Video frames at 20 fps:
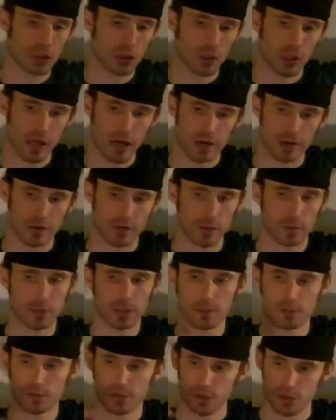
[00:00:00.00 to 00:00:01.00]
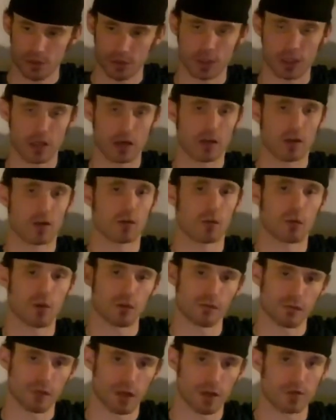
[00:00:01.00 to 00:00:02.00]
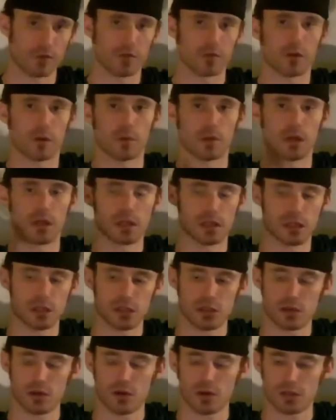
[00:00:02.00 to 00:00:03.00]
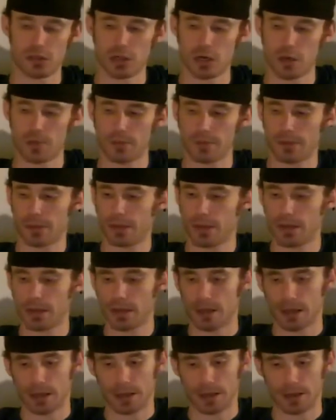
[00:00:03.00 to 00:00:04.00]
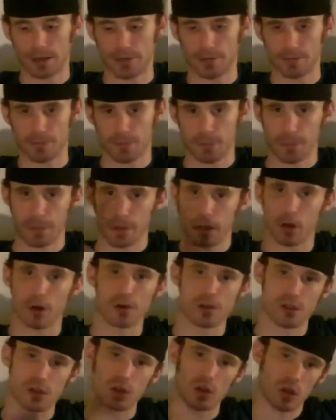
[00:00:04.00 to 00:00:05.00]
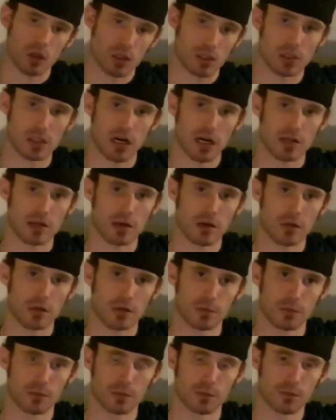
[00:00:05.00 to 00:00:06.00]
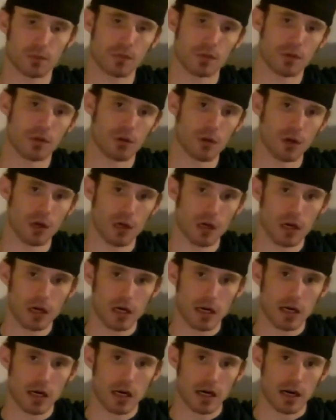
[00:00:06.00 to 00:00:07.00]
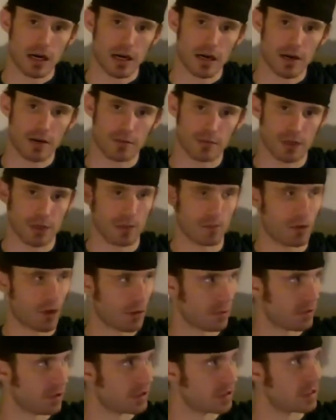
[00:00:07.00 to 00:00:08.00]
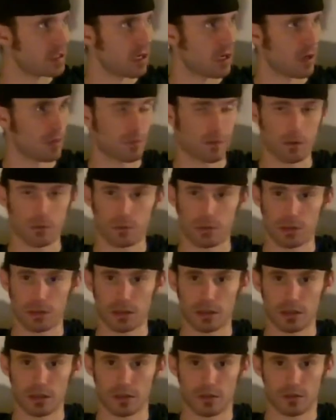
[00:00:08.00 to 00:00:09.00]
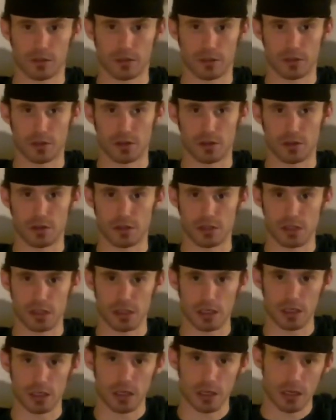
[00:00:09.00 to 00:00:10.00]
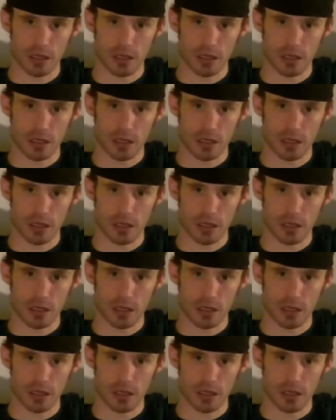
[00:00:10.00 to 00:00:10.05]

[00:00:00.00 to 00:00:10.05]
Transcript: Good clouds from it, starting to get a little more flavor from it as it starts up. Um, also, on a side note from the review, I have my apartment set up completely different as you can see.